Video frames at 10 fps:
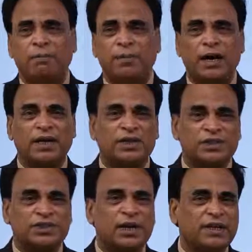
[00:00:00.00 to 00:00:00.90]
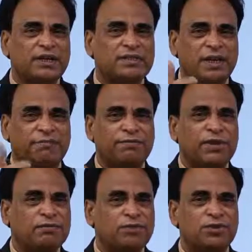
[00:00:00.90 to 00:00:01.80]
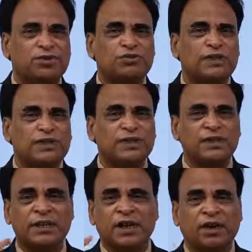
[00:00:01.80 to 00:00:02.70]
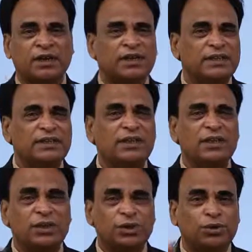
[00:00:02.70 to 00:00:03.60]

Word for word: marketing channels like Facebook, Twitter or LinkedIn,